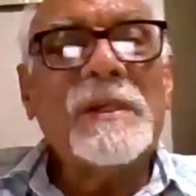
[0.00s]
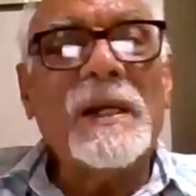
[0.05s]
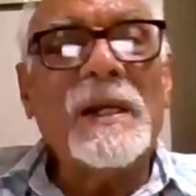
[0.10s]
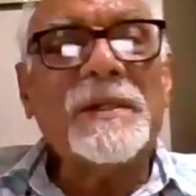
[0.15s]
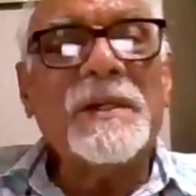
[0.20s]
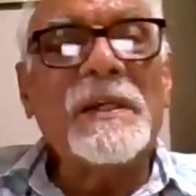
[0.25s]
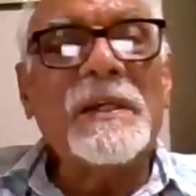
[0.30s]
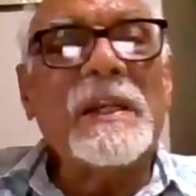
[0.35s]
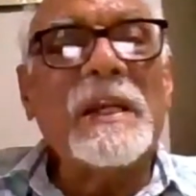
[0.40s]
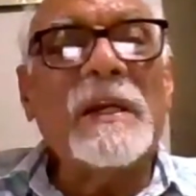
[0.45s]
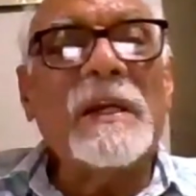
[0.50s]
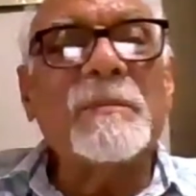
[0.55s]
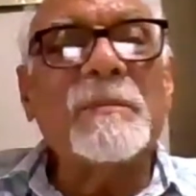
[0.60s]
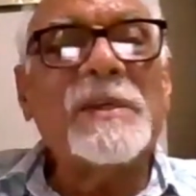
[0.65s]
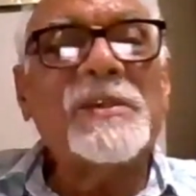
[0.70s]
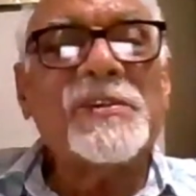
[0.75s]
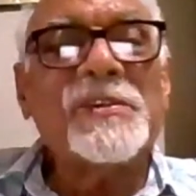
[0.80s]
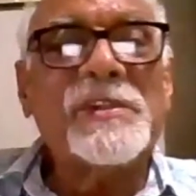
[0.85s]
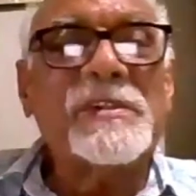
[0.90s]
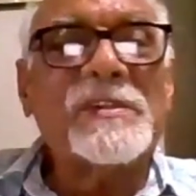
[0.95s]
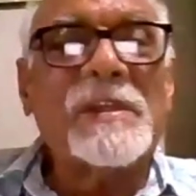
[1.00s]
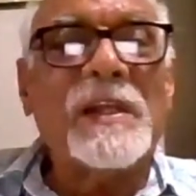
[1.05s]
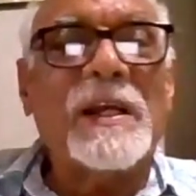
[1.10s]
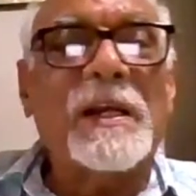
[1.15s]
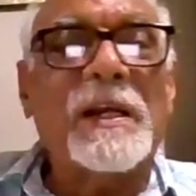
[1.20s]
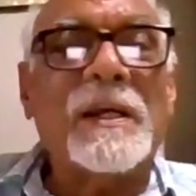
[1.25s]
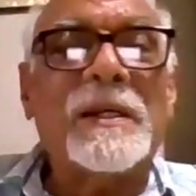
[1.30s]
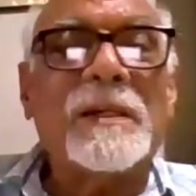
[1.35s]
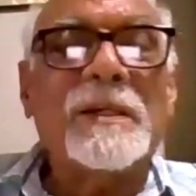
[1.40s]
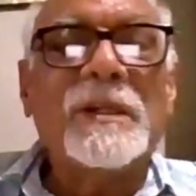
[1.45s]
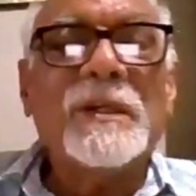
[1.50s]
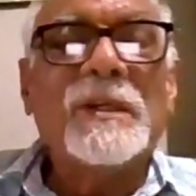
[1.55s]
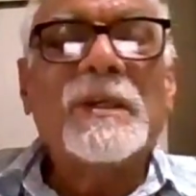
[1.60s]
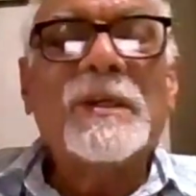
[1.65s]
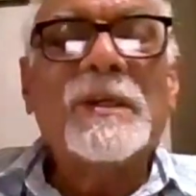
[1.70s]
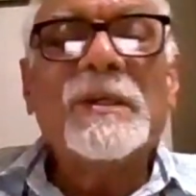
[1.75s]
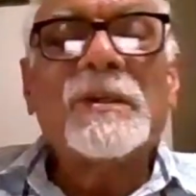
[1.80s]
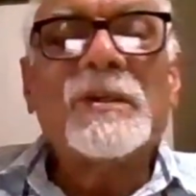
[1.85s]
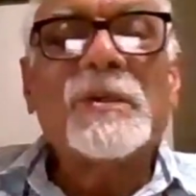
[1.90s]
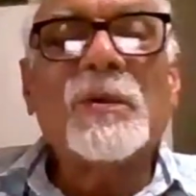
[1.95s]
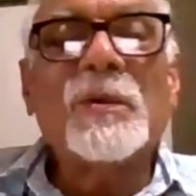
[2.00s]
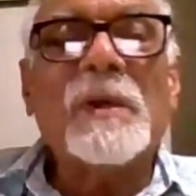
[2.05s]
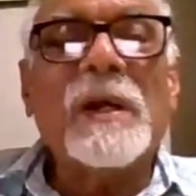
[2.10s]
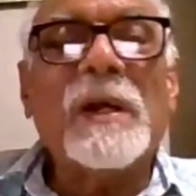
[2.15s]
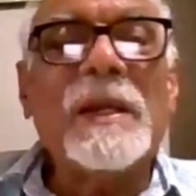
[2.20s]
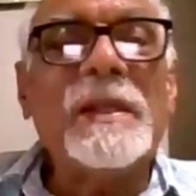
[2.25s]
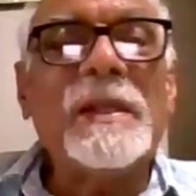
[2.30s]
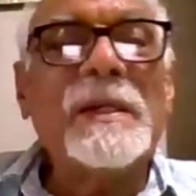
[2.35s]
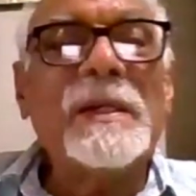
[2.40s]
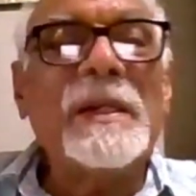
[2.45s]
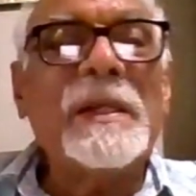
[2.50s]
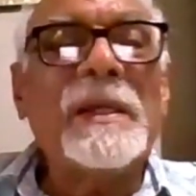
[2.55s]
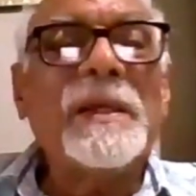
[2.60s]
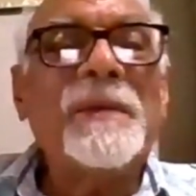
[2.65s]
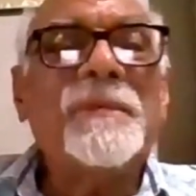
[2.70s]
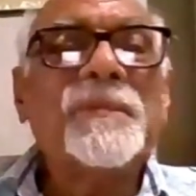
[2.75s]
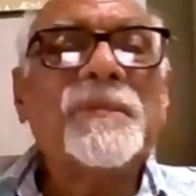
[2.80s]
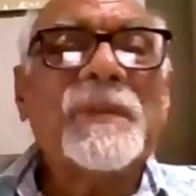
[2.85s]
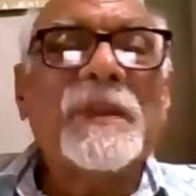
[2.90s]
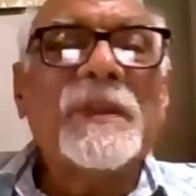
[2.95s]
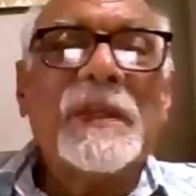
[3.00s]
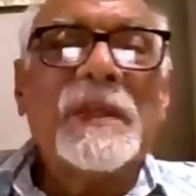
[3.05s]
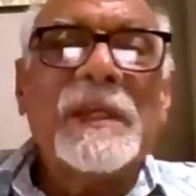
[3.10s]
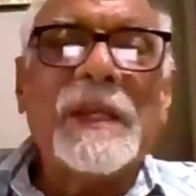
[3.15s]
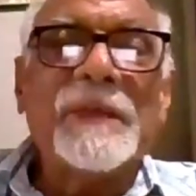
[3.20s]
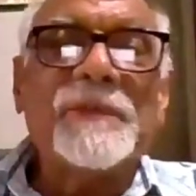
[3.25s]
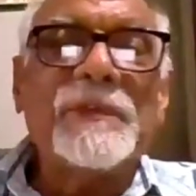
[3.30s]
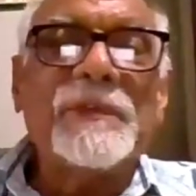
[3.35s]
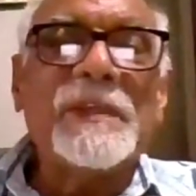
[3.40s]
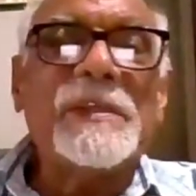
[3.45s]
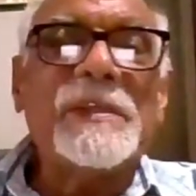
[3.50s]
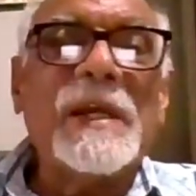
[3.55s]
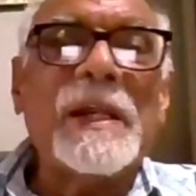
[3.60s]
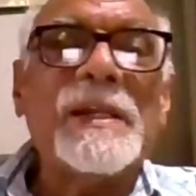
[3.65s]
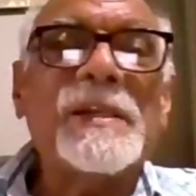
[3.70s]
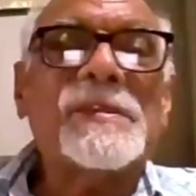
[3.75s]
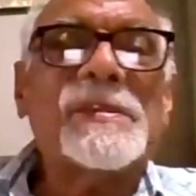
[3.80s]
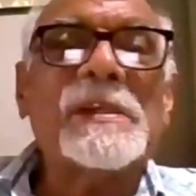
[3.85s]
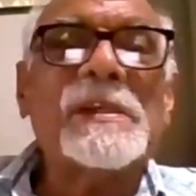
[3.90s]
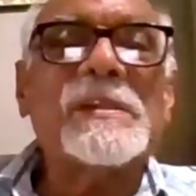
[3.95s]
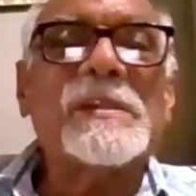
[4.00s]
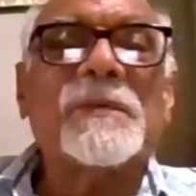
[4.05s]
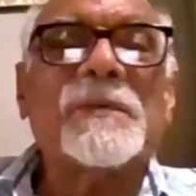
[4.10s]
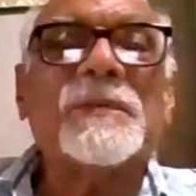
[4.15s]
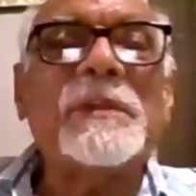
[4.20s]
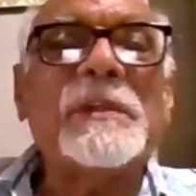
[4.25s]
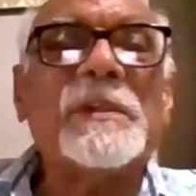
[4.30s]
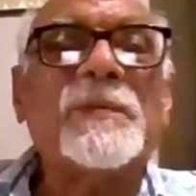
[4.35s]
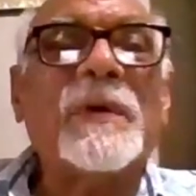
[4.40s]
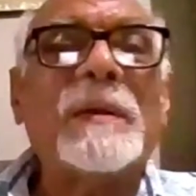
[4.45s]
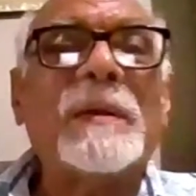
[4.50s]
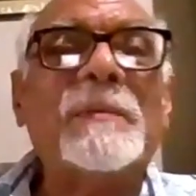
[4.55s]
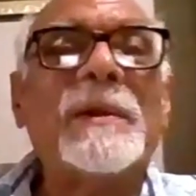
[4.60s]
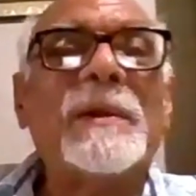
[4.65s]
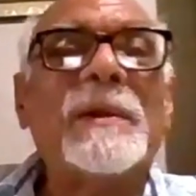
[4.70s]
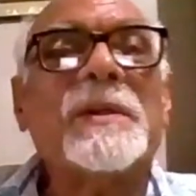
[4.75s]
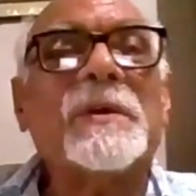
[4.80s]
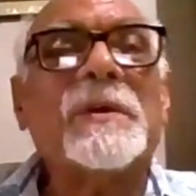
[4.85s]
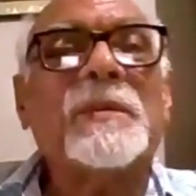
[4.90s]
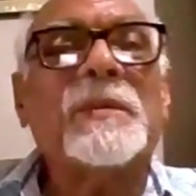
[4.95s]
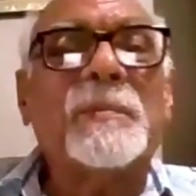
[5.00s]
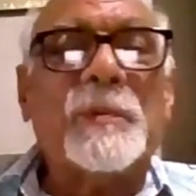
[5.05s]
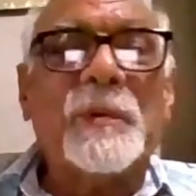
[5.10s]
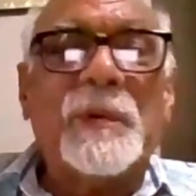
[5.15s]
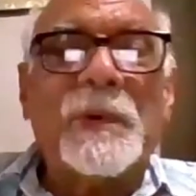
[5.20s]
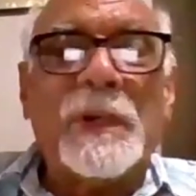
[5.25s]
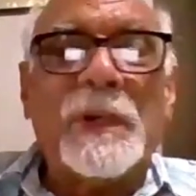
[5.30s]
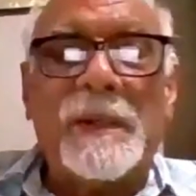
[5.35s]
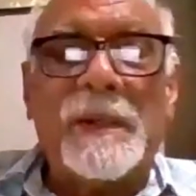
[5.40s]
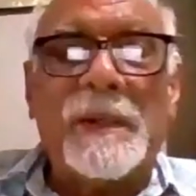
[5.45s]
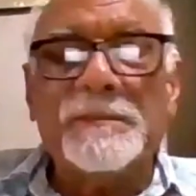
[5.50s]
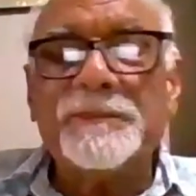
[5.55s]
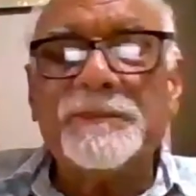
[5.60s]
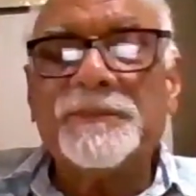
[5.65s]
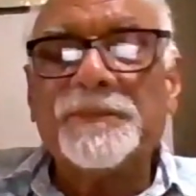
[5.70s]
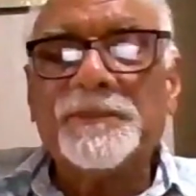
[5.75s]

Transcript: Dr. Nilima Kshirsagar to kindly give the genesis of the development of the program.